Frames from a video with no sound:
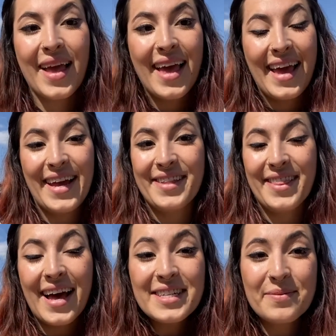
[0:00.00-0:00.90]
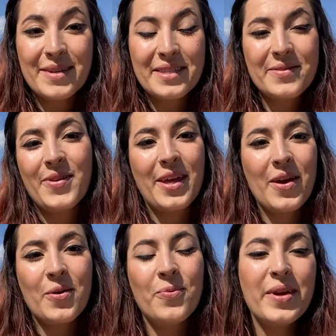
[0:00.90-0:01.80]
In last month's
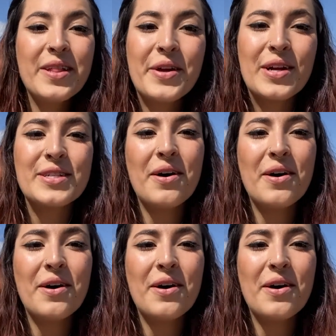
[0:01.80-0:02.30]
video, we learned